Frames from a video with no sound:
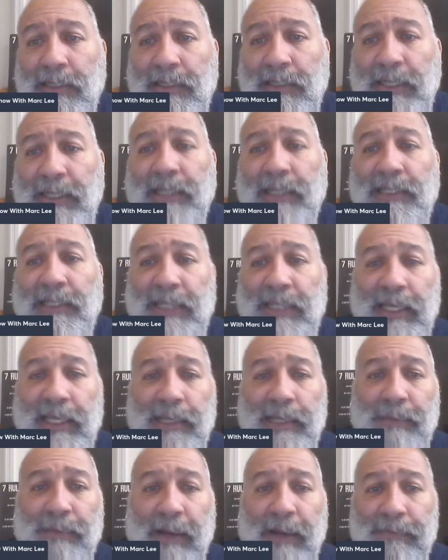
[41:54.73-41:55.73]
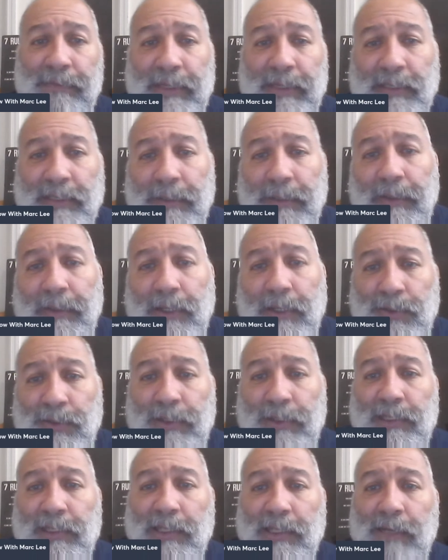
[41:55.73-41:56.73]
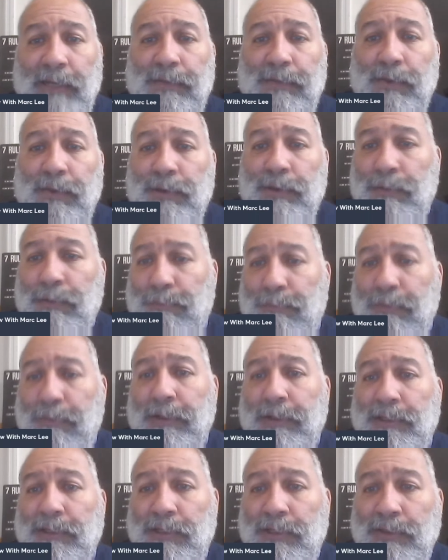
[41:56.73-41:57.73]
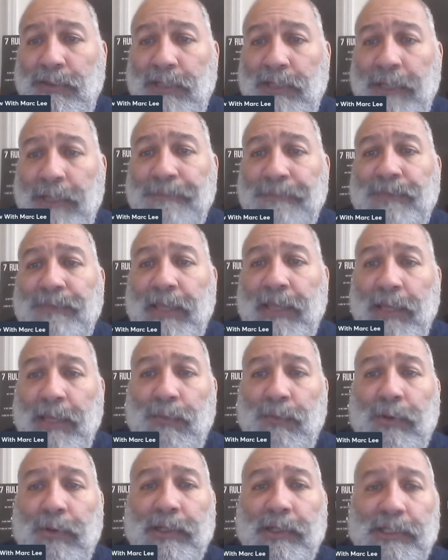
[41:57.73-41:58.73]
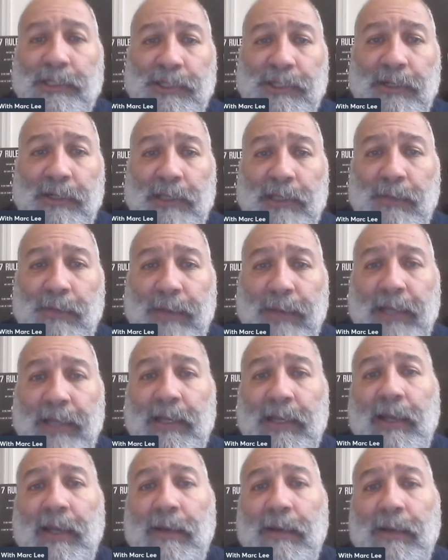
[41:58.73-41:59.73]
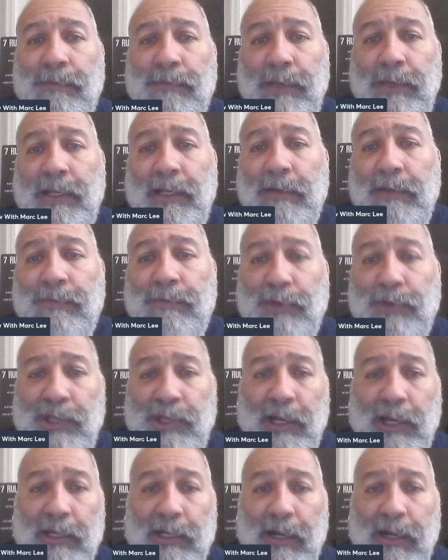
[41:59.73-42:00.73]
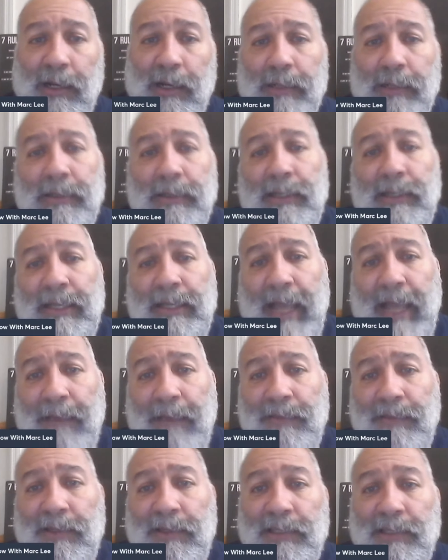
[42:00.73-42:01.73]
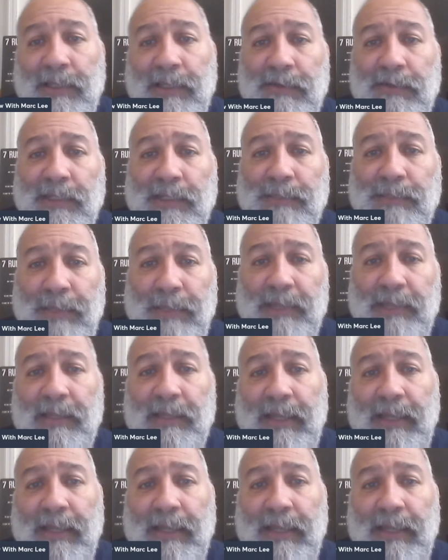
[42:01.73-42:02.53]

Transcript: Xinjiang province. During his interview with reporters Tuesday, he wore a shirt that read, "Freedom for Uyghur." After the Celtics beat the